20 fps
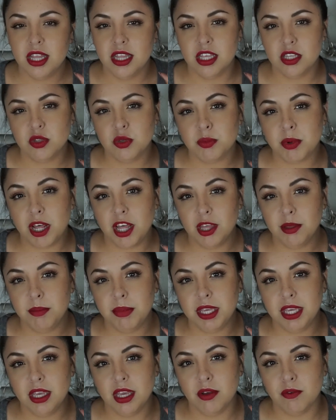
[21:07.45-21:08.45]
this will probably
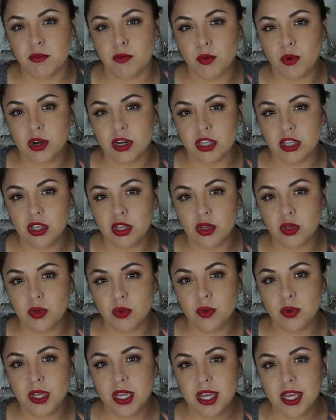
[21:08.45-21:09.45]
be for
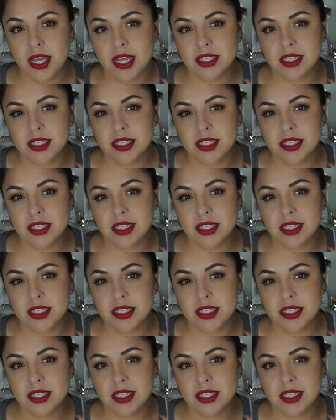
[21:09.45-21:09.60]
you.